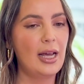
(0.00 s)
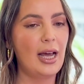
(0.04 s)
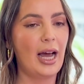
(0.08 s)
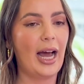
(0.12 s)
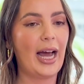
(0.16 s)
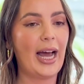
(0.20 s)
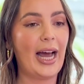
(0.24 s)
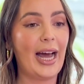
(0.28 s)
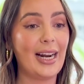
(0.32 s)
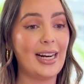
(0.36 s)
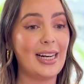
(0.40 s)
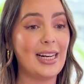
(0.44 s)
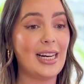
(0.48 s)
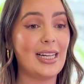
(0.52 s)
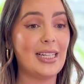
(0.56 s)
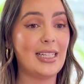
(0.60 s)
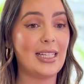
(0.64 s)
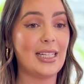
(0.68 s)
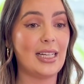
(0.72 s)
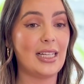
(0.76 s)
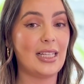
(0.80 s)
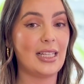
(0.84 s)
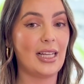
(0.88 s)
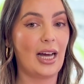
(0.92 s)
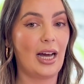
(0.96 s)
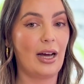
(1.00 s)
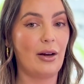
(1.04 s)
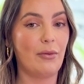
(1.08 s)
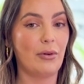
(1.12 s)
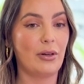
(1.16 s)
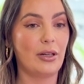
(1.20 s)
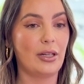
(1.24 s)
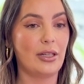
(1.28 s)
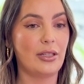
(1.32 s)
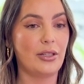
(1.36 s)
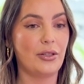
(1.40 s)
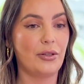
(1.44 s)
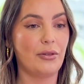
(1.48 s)
I had an idea that I
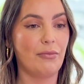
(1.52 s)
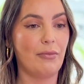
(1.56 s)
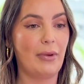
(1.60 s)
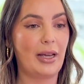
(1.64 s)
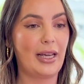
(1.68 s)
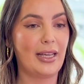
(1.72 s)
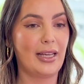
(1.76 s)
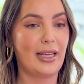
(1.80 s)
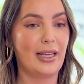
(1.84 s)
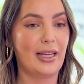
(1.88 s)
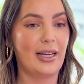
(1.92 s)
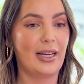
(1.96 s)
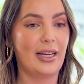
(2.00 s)
wanted to make it